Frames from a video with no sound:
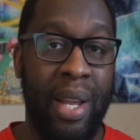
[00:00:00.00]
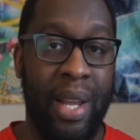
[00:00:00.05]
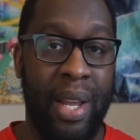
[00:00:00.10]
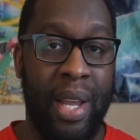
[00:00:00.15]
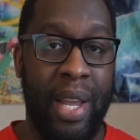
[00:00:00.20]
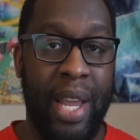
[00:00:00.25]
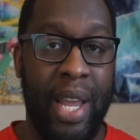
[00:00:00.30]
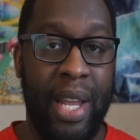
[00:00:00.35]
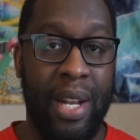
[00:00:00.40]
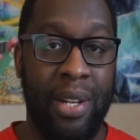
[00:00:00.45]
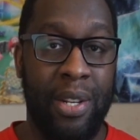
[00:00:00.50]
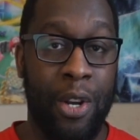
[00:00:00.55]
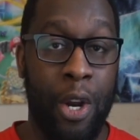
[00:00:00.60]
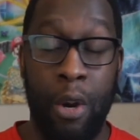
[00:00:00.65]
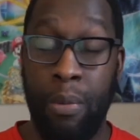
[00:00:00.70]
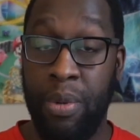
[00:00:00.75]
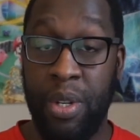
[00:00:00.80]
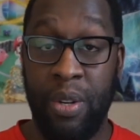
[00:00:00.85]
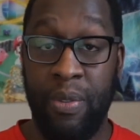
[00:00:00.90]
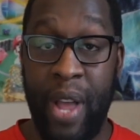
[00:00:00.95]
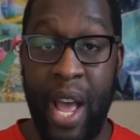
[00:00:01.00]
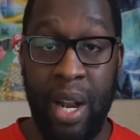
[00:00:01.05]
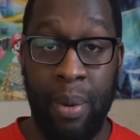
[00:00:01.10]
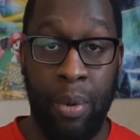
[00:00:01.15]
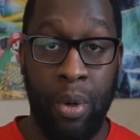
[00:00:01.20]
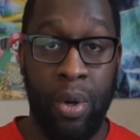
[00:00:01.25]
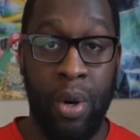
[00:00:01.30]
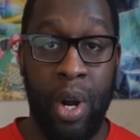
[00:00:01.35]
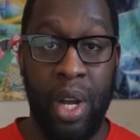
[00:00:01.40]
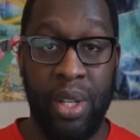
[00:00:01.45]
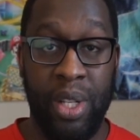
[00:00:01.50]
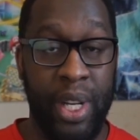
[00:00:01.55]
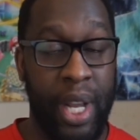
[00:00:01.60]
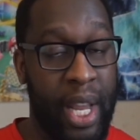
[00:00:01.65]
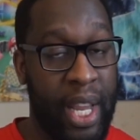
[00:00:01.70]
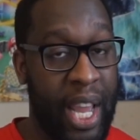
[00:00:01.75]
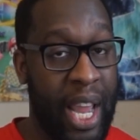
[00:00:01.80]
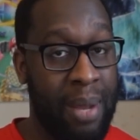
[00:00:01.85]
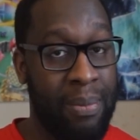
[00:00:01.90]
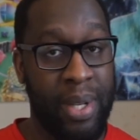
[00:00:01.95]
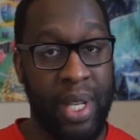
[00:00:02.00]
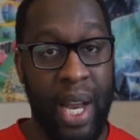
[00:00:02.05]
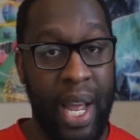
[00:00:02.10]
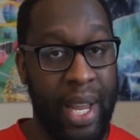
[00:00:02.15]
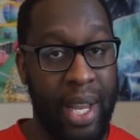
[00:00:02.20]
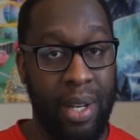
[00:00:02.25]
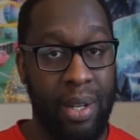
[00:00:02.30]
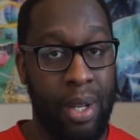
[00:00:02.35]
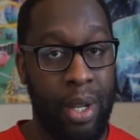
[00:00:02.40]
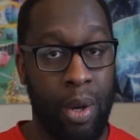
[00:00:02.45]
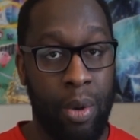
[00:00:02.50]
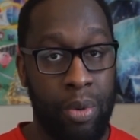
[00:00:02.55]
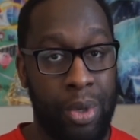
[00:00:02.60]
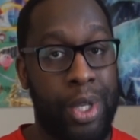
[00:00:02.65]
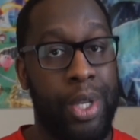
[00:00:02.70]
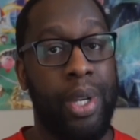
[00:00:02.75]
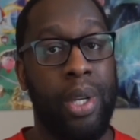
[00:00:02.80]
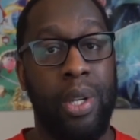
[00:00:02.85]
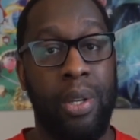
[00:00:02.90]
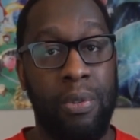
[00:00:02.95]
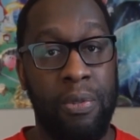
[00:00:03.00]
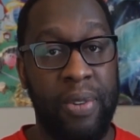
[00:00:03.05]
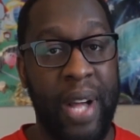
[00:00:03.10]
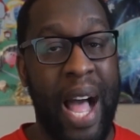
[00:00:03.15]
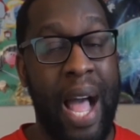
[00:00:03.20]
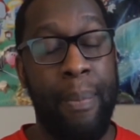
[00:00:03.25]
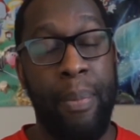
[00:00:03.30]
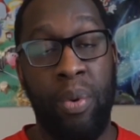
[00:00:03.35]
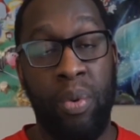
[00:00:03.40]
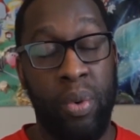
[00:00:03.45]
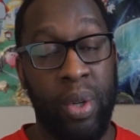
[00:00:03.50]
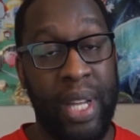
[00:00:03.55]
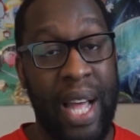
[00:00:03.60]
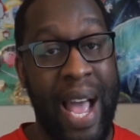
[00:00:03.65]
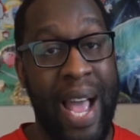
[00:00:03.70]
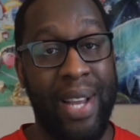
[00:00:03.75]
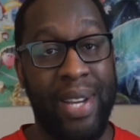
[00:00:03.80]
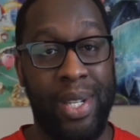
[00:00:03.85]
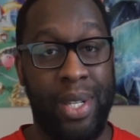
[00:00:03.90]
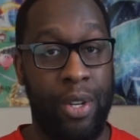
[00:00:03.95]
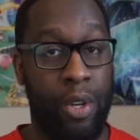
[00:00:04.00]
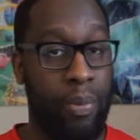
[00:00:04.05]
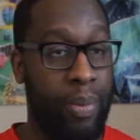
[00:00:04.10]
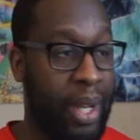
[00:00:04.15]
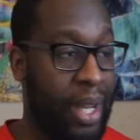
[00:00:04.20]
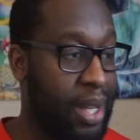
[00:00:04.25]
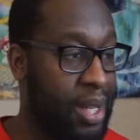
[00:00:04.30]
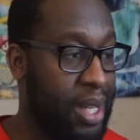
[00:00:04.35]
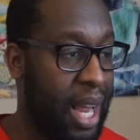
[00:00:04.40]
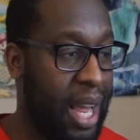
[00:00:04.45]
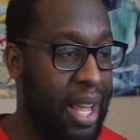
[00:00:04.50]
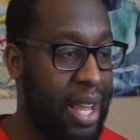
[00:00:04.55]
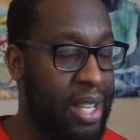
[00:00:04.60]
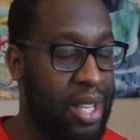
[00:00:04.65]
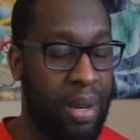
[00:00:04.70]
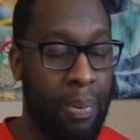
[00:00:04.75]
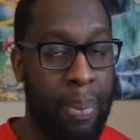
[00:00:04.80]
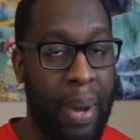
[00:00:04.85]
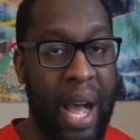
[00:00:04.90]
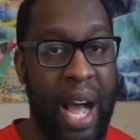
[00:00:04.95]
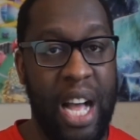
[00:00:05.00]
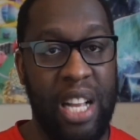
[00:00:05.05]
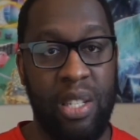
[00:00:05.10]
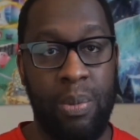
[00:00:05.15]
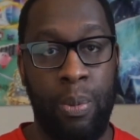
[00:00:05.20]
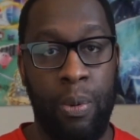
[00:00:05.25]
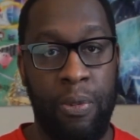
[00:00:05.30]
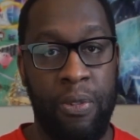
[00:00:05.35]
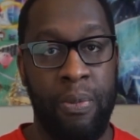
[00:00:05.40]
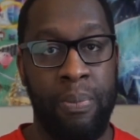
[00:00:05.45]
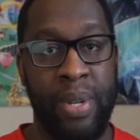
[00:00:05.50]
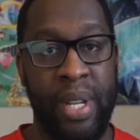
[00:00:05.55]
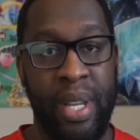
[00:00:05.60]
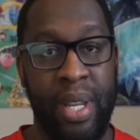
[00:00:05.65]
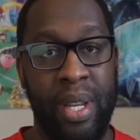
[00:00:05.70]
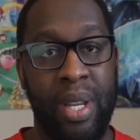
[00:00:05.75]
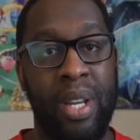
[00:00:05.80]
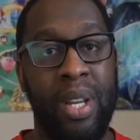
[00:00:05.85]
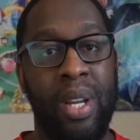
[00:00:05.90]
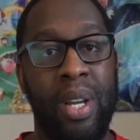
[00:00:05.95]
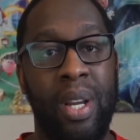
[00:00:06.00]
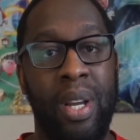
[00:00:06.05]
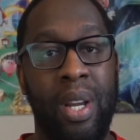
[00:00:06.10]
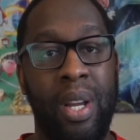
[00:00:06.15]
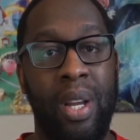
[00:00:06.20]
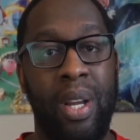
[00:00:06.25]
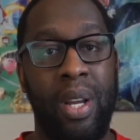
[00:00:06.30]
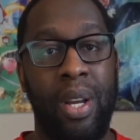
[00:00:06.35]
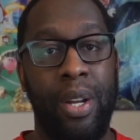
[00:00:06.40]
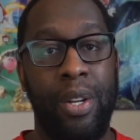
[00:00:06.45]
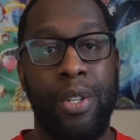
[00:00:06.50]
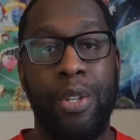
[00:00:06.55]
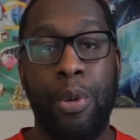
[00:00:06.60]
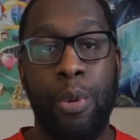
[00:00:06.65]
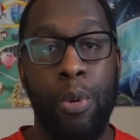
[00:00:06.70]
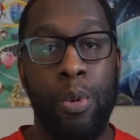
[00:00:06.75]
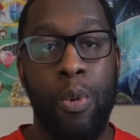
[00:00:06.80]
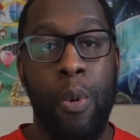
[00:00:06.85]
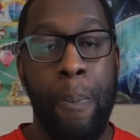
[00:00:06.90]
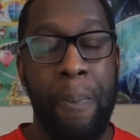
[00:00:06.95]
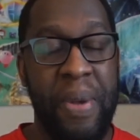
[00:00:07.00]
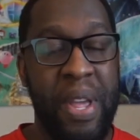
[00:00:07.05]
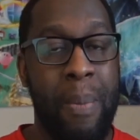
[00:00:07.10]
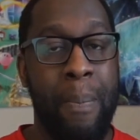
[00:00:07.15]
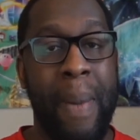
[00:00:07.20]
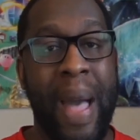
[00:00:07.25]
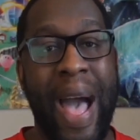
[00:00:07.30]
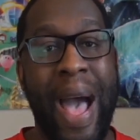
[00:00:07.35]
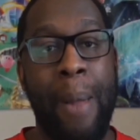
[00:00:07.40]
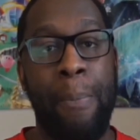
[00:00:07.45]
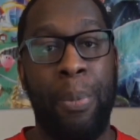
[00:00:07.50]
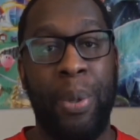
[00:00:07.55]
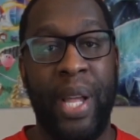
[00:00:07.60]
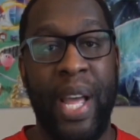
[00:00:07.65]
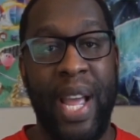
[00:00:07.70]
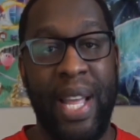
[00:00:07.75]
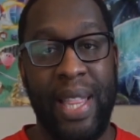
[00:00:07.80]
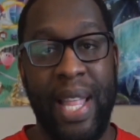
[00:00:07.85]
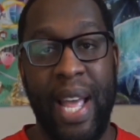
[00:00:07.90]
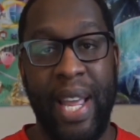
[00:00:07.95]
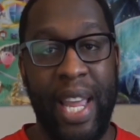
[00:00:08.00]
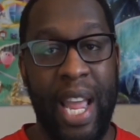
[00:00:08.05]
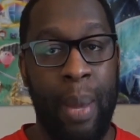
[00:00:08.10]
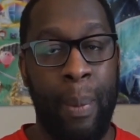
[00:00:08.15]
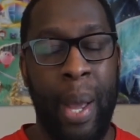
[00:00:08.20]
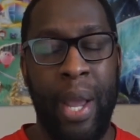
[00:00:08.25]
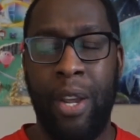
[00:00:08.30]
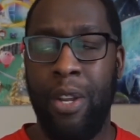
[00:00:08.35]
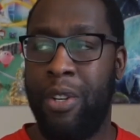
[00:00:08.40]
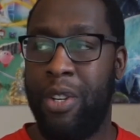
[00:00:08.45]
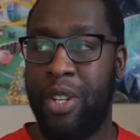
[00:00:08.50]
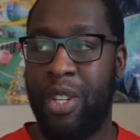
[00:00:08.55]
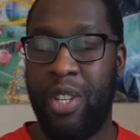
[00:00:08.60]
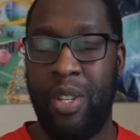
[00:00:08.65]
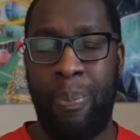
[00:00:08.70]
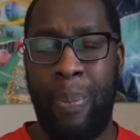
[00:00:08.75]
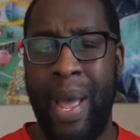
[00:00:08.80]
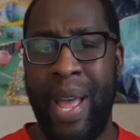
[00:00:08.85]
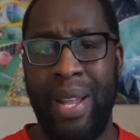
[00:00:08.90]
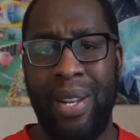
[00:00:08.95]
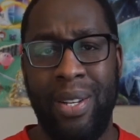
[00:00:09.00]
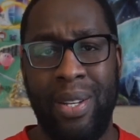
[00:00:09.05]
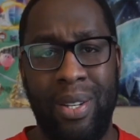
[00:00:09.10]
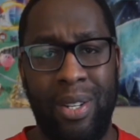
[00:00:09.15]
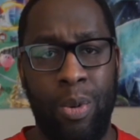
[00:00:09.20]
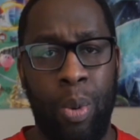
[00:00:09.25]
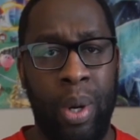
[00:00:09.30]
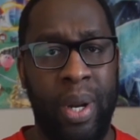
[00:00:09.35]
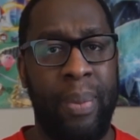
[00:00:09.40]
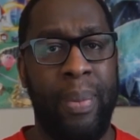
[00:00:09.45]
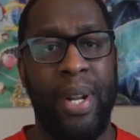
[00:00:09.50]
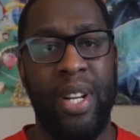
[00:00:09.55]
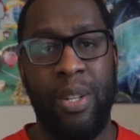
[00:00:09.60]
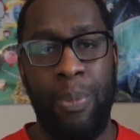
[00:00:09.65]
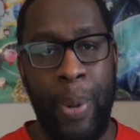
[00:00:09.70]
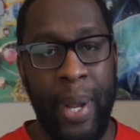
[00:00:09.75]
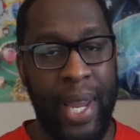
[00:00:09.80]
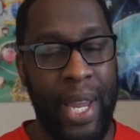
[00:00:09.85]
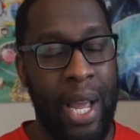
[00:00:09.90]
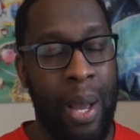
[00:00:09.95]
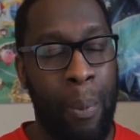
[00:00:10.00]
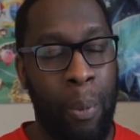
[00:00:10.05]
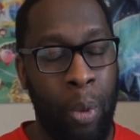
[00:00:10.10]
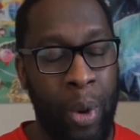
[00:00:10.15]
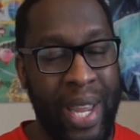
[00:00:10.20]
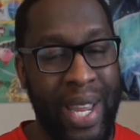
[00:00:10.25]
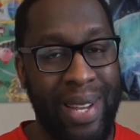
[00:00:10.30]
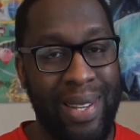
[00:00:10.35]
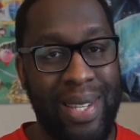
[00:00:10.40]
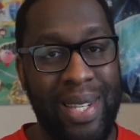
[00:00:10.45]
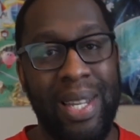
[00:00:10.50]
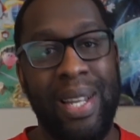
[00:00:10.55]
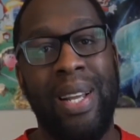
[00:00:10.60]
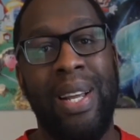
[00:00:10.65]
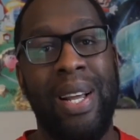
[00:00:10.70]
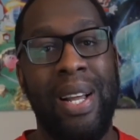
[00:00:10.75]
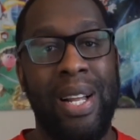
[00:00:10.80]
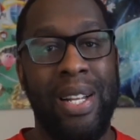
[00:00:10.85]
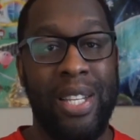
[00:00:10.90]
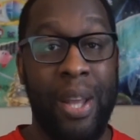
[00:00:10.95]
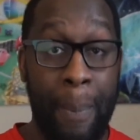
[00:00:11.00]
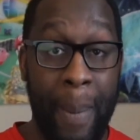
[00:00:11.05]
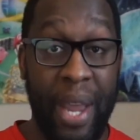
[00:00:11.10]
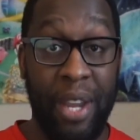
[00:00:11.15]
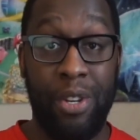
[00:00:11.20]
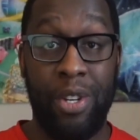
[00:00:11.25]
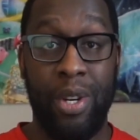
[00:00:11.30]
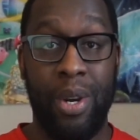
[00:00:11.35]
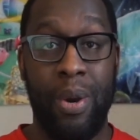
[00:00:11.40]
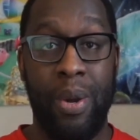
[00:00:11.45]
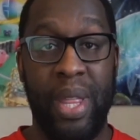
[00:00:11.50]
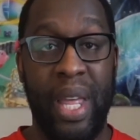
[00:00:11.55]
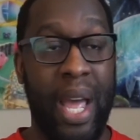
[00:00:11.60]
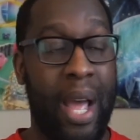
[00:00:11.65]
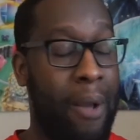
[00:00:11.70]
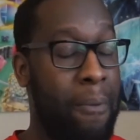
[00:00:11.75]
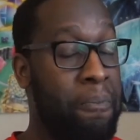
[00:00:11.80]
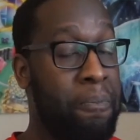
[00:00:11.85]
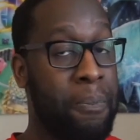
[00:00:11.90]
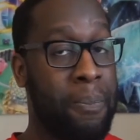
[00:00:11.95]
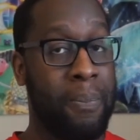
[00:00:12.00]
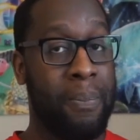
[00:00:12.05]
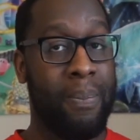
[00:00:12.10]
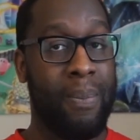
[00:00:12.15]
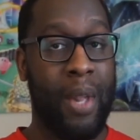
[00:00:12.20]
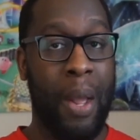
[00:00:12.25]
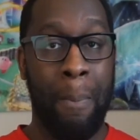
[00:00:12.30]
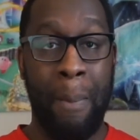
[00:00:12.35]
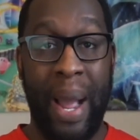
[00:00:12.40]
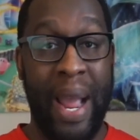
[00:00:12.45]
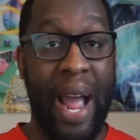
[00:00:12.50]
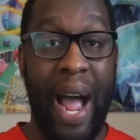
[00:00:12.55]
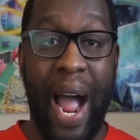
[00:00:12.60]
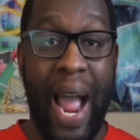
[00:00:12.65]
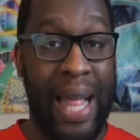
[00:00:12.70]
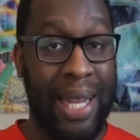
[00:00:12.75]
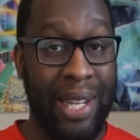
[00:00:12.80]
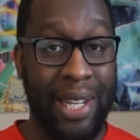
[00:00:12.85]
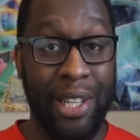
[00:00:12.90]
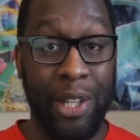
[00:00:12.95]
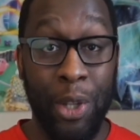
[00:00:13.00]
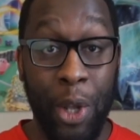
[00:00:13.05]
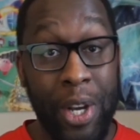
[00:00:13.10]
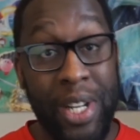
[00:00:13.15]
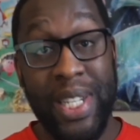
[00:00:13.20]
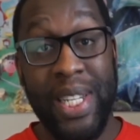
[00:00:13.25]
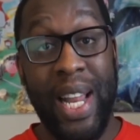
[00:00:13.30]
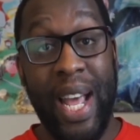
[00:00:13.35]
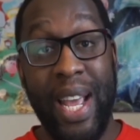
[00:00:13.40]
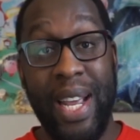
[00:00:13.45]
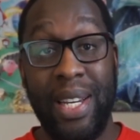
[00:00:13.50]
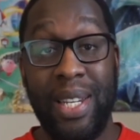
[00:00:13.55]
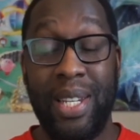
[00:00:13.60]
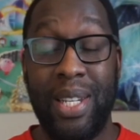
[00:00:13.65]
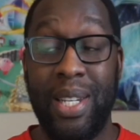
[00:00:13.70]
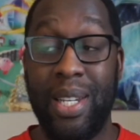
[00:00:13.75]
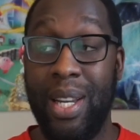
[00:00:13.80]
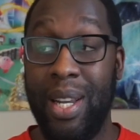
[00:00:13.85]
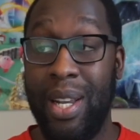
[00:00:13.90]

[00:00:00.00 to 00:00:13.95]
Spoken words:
in terms of Animal Crossing and games that I can, you know, chill, vibe, and relax to, because it's impossible for me to be mad playing that game. I could just spend 20 minutes picking up weeds to make sure that my island looks nice,